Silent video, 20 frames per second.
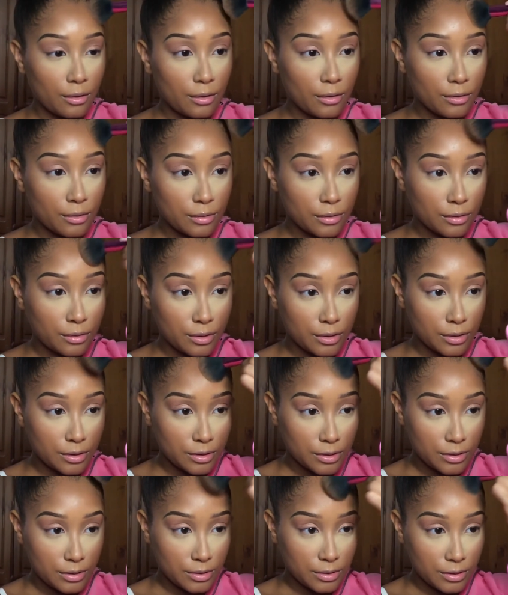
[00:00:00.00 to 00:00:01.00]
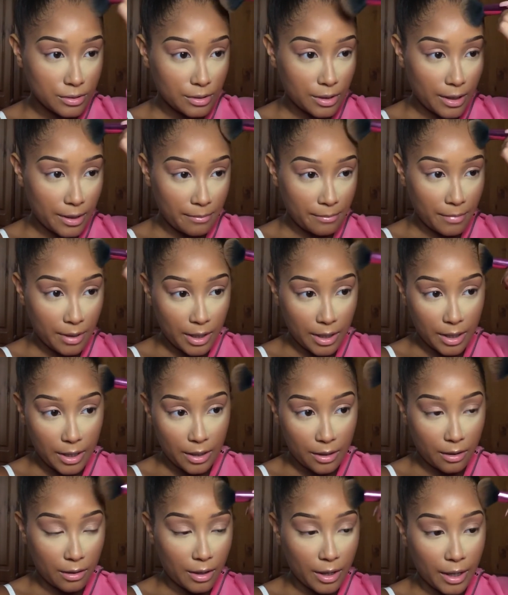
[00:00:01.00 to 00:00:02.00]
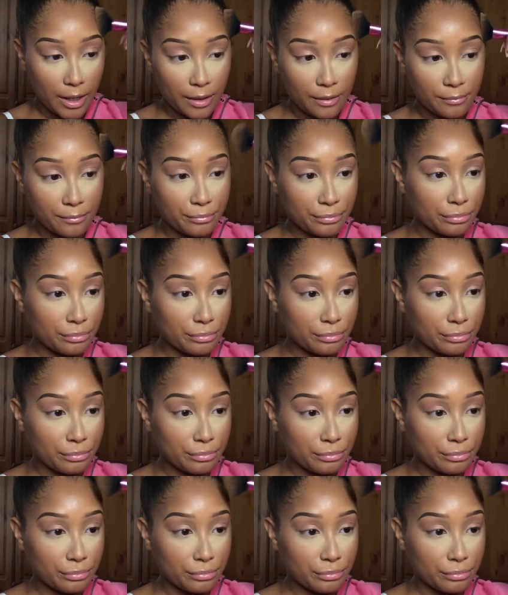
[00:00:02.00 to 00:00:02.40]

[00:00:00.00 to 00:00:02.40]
Just going to set my hairline.